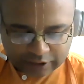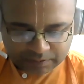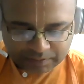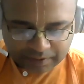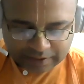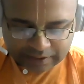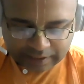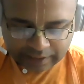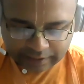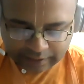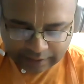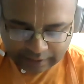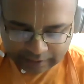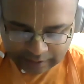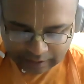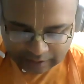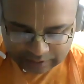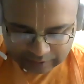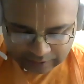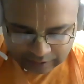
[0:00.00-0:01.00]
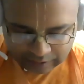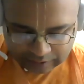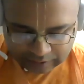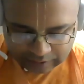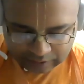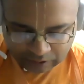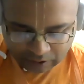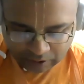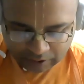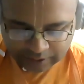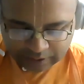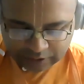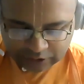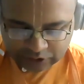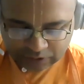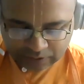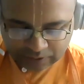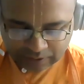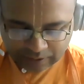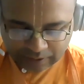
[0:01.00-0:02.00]
is presenting transcendental
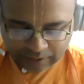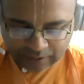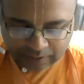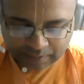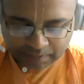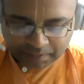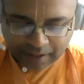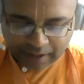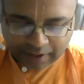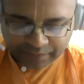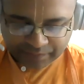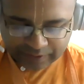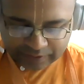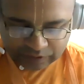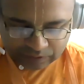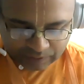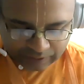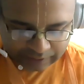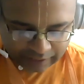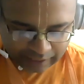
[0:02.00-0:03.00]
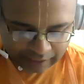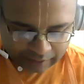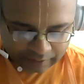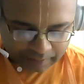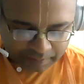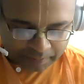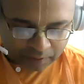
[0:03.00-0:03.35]
knowledge by which one can be